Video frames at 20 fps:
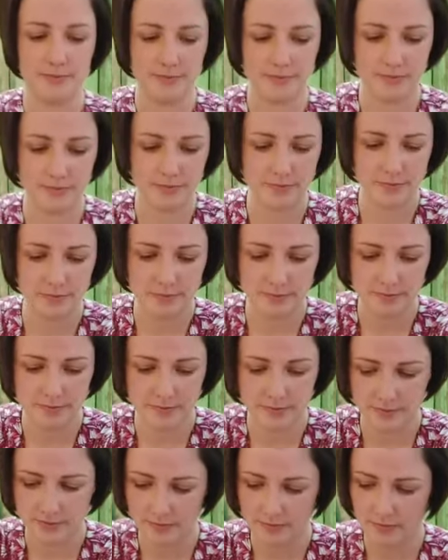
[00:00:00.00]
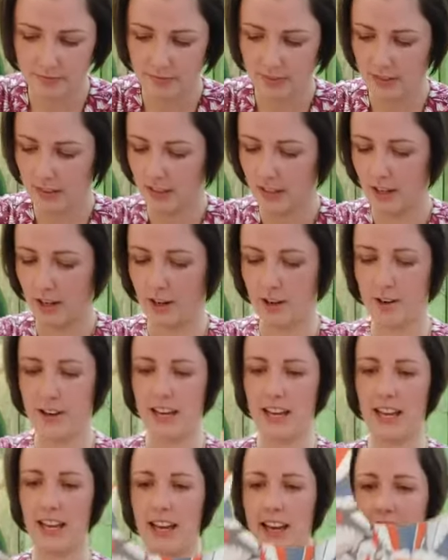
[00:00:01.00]
you.
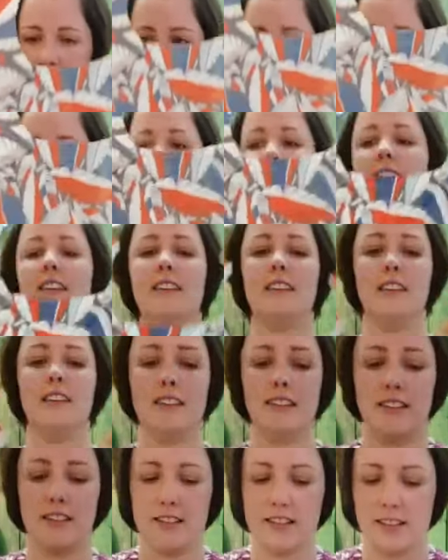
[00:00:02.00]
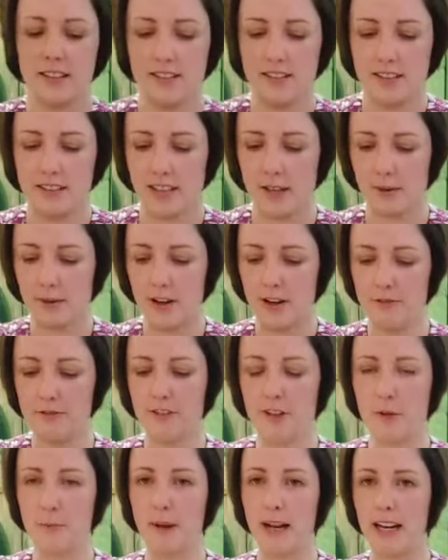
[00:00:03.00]
Okay, there we are,
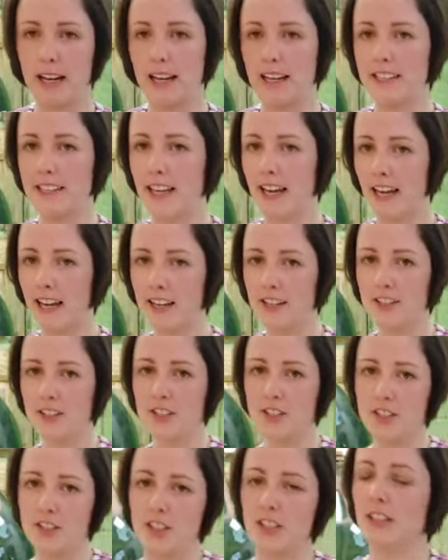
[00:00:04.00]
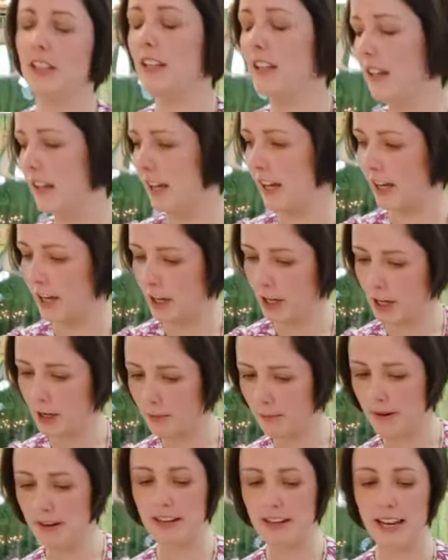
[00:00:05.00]
front and back attached.
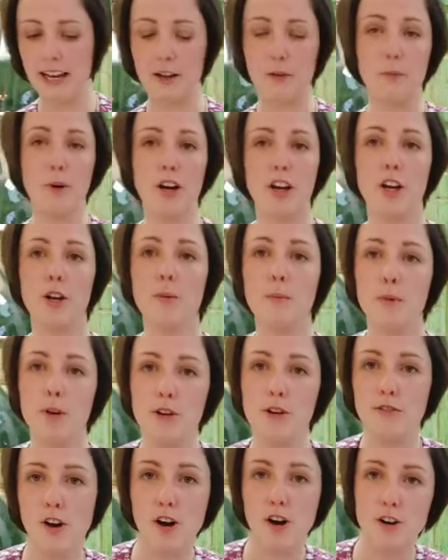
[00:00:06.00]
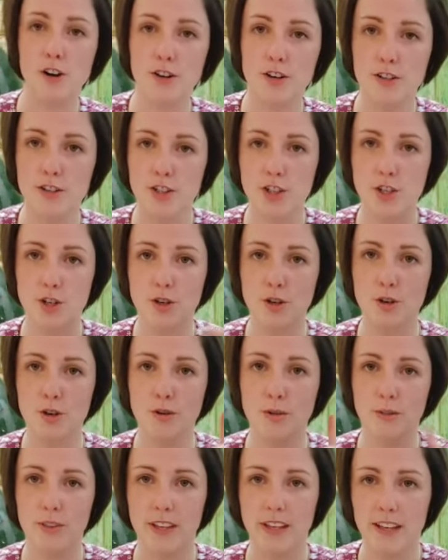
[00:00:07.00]
Now we're going to move on
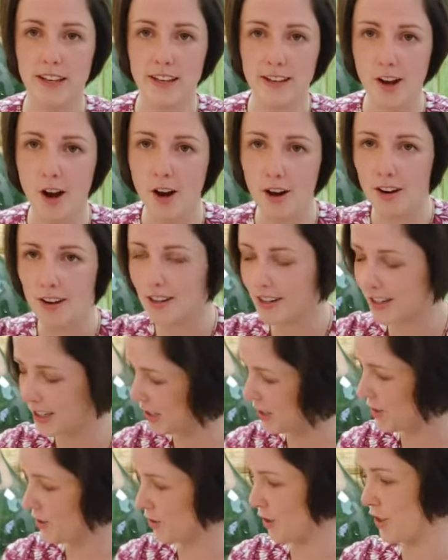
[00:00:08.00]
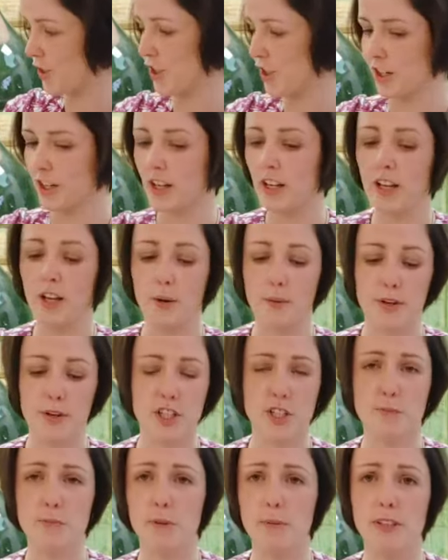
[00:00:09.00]
to the collar construction, which
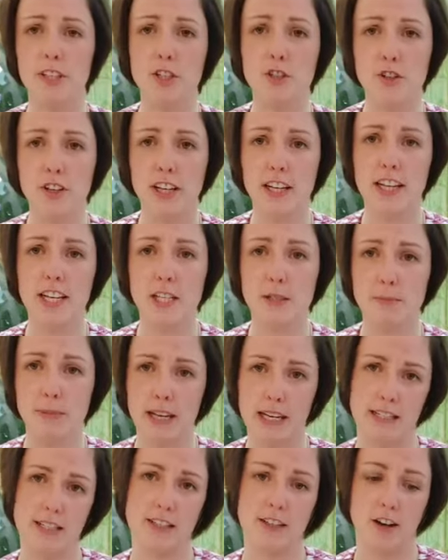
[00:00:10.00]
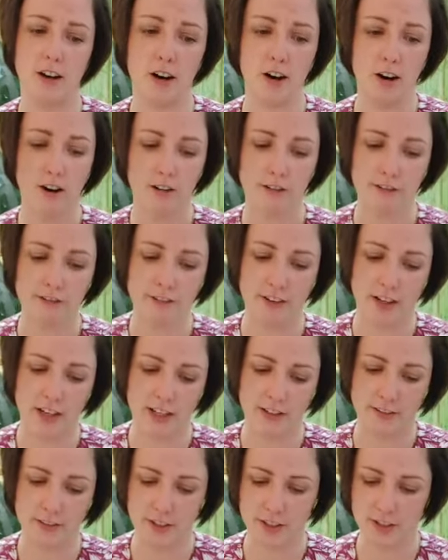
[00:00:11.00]
is probably the trickiest bit of
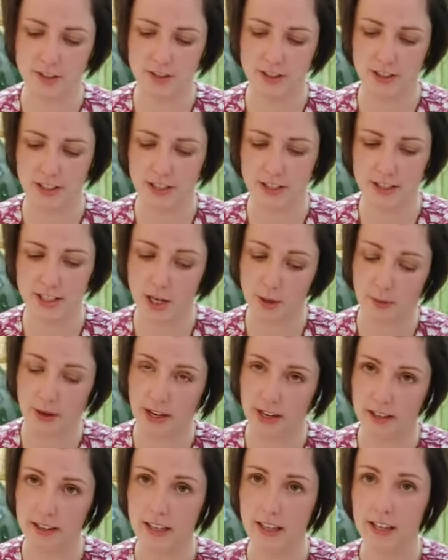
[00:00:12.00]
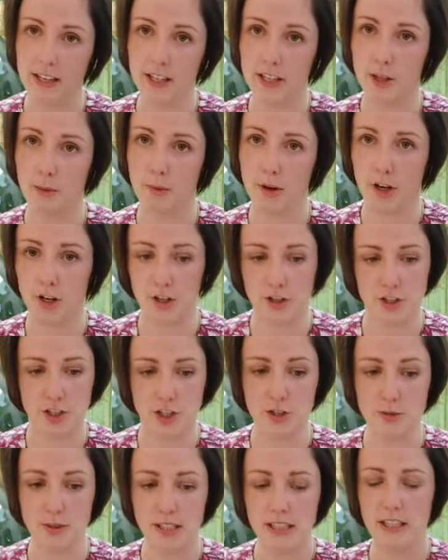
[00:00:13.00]
the sewing that we're going to
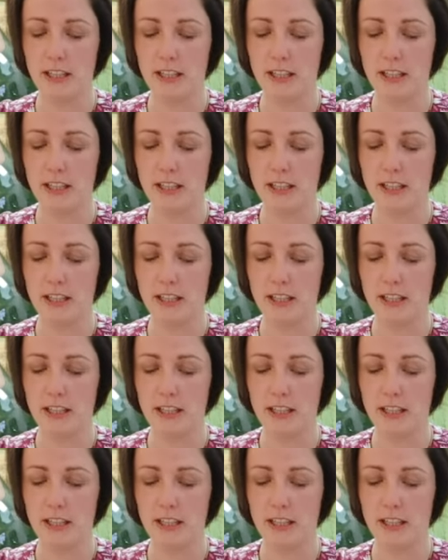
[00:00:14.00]
do.